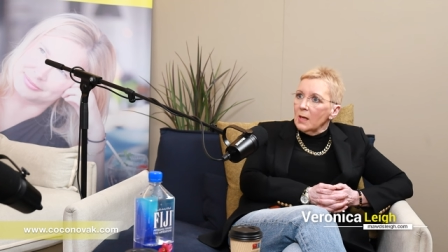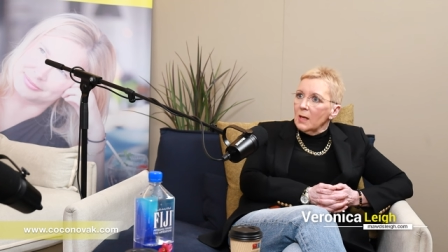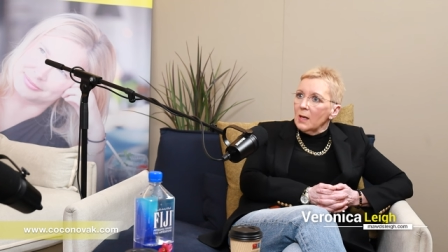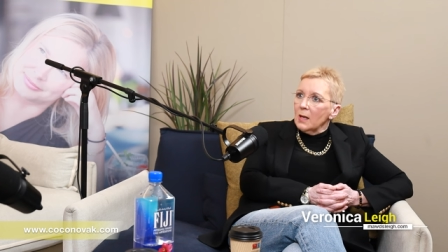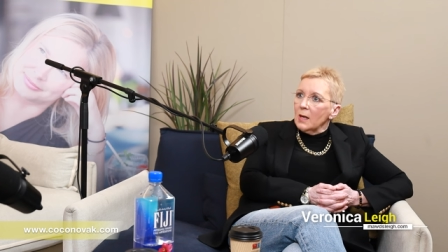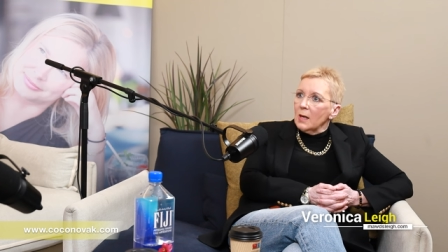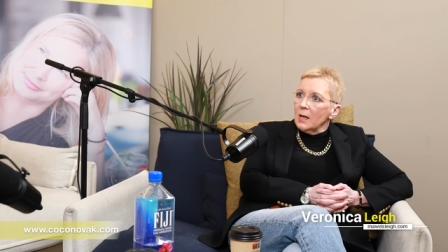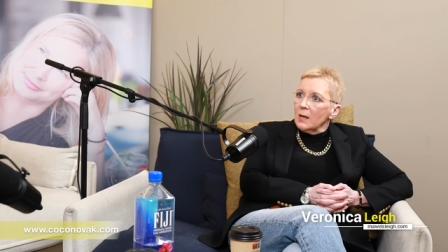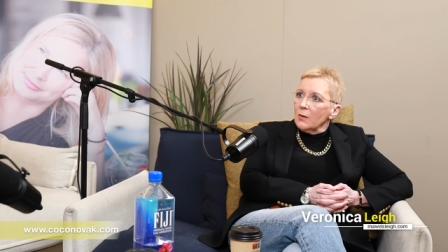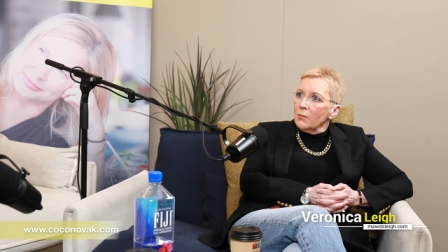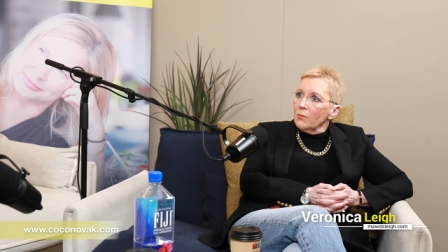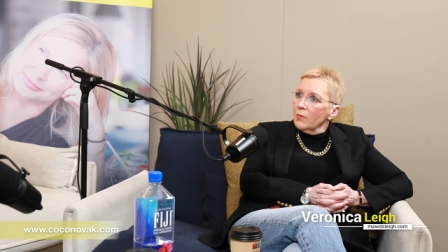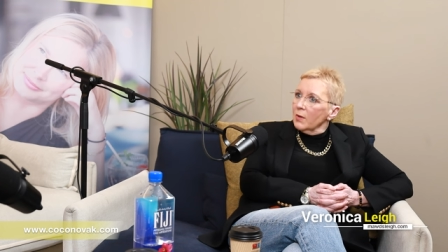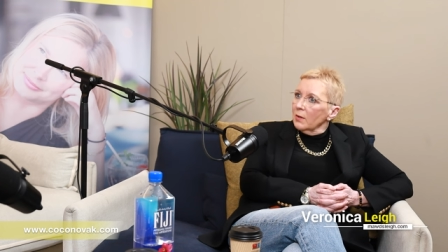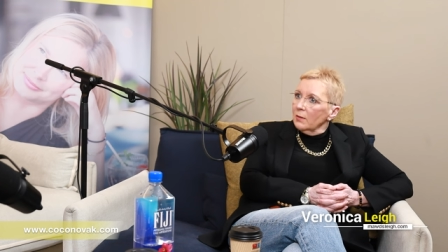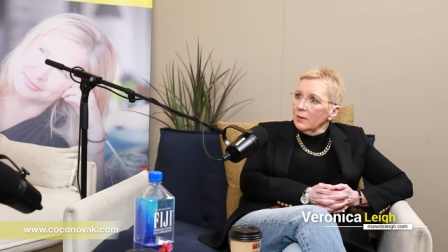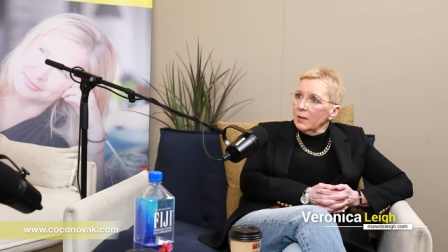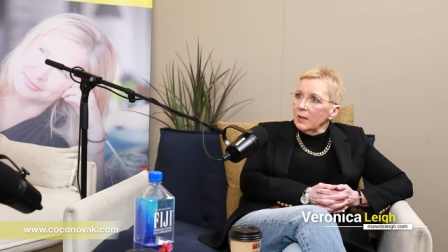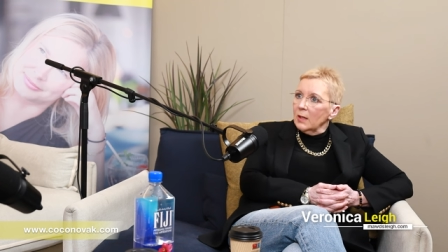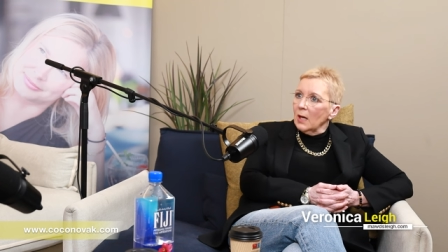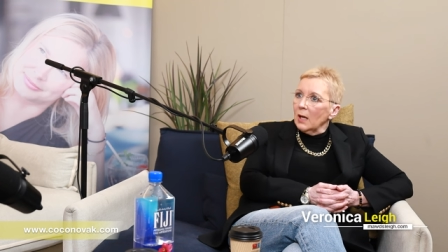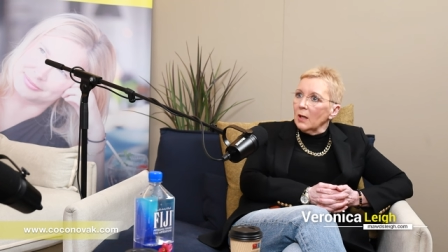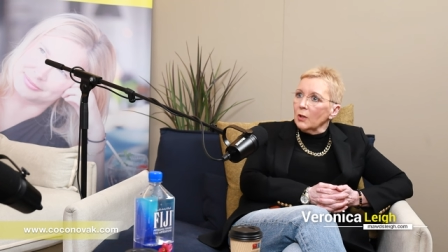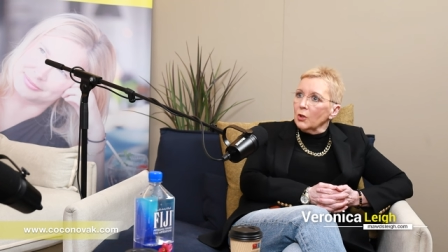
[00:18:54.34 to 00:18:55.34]
I really
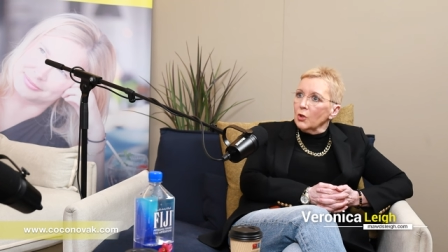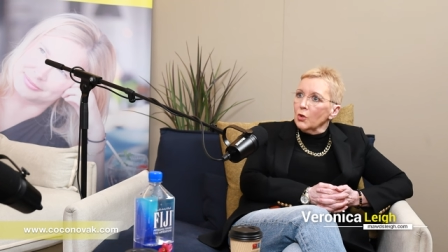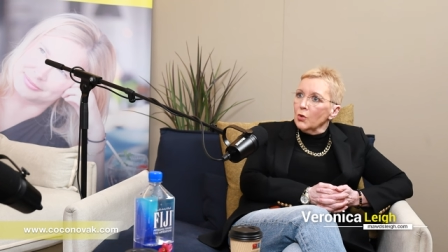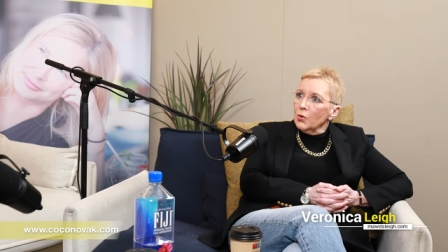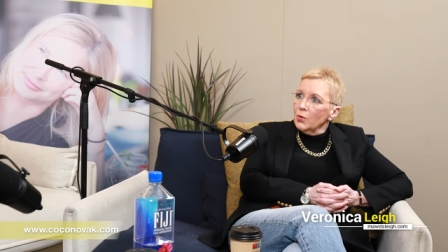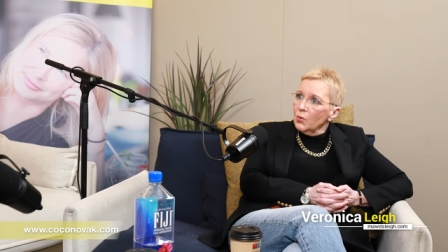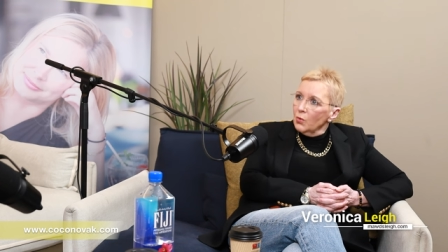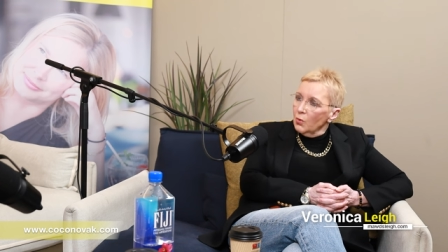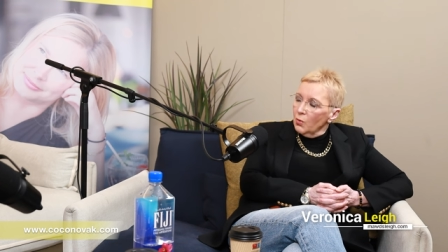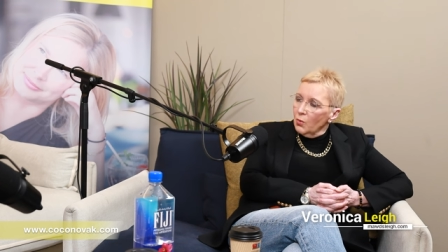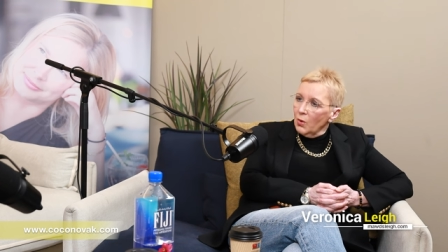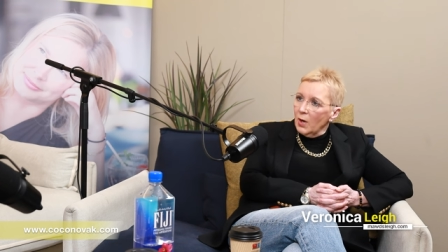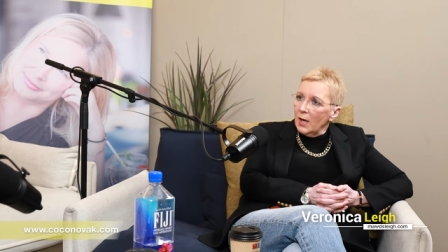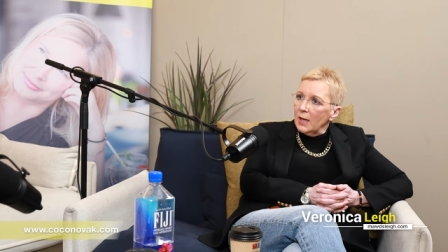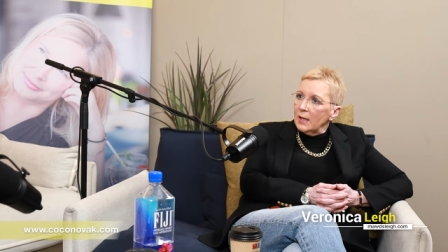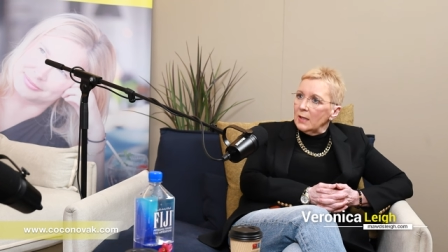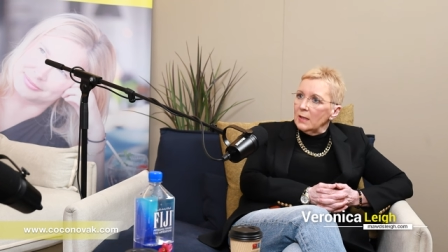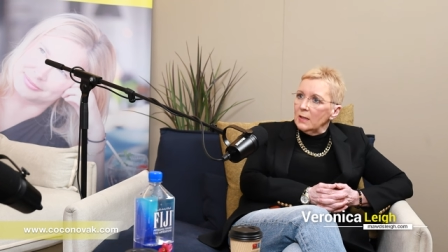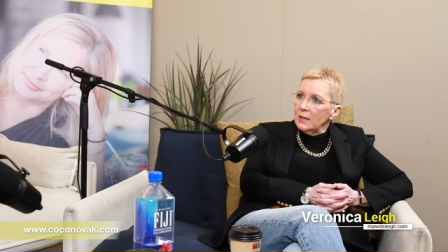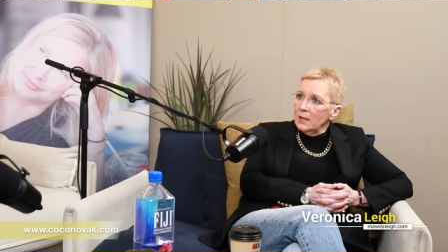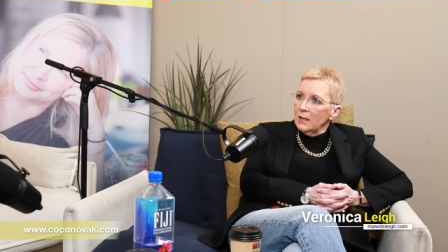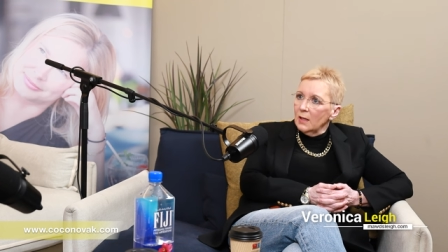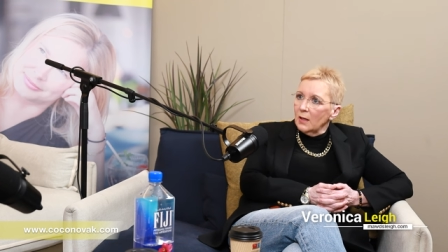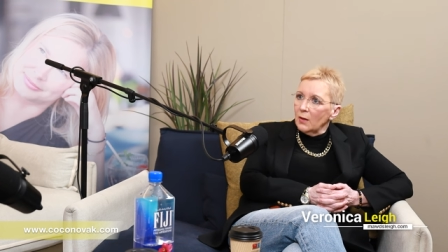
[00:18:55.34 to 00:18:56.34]
had no
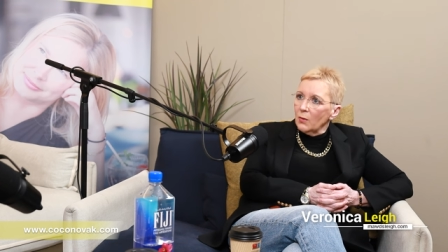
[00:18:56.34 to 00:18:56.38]
idea.